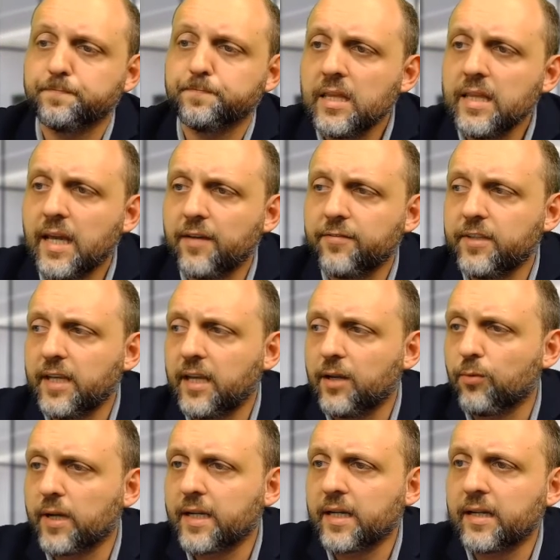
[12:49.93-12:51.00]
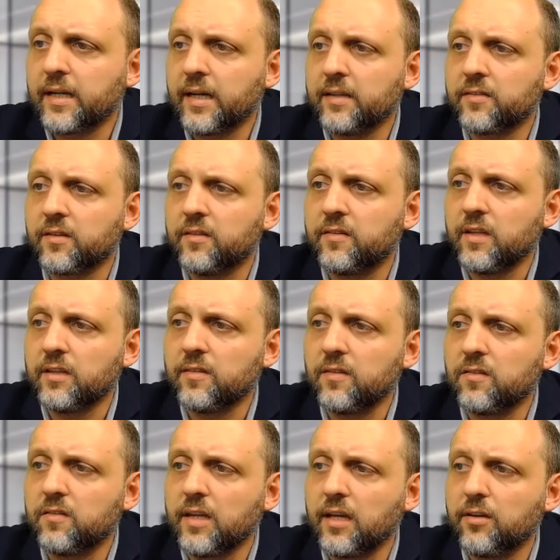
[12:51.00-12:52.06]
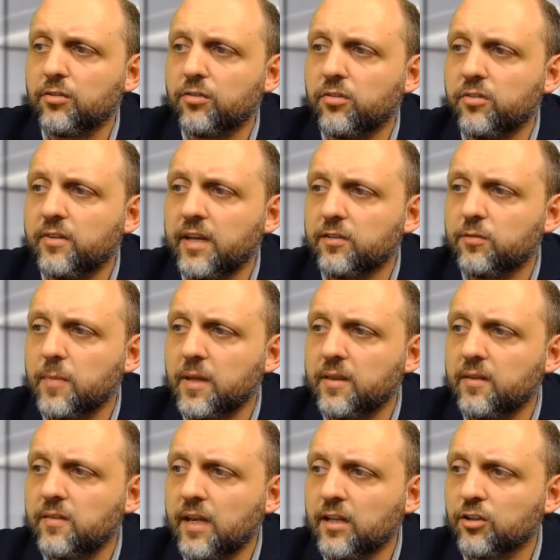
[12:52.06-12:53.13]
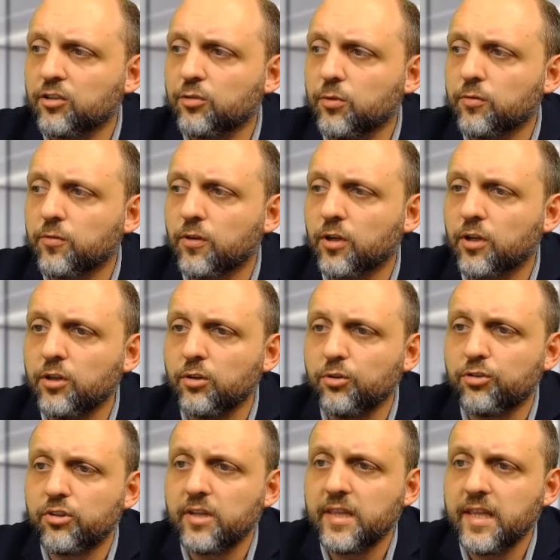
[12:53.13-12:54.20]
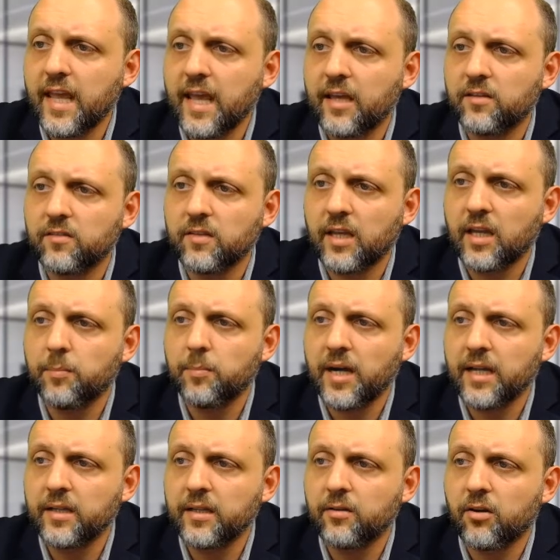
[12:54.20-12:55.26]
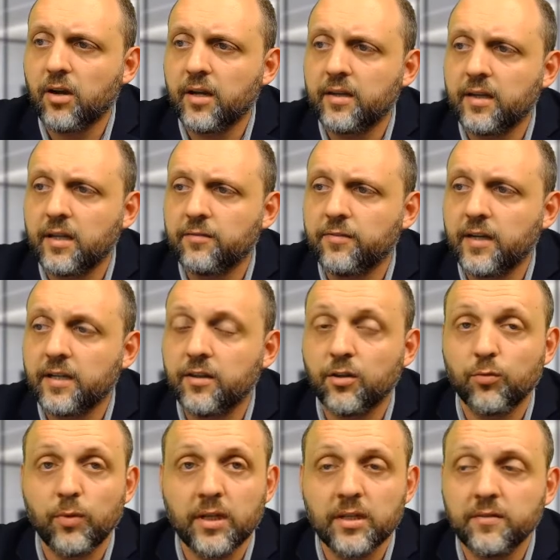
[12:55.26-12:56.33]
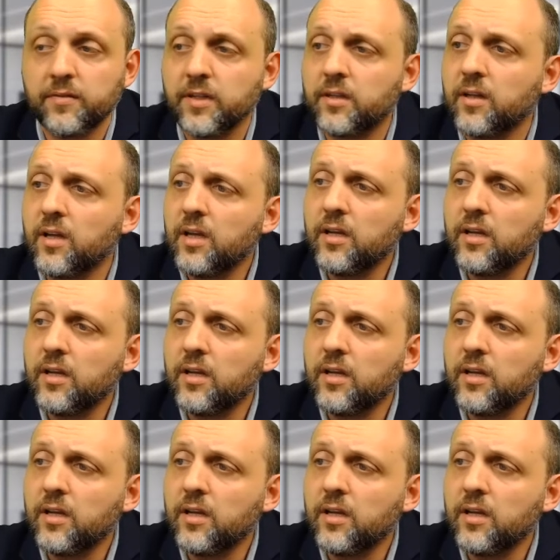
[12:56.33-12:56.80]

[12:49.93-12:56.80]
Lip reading: The FDA-recognized consensus standards and test methods eligible for inclusion in the ASCA pilot are identified in the relevant